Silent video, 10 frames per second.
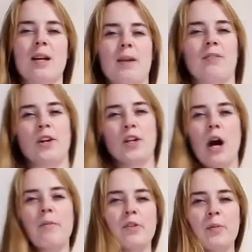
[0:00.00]
I'm like very
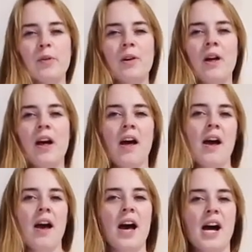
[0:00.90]
comfortable.
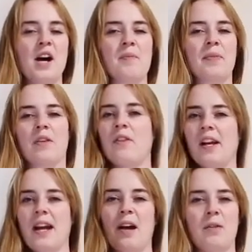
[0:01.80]
Um, if you
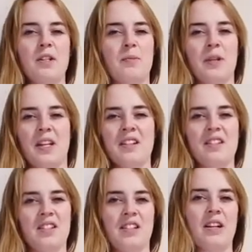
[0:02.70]
like high-waisted
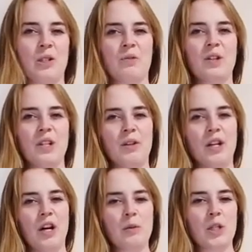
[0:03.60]
bikinis, this is actually a really
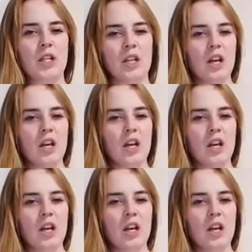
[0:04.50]
great option.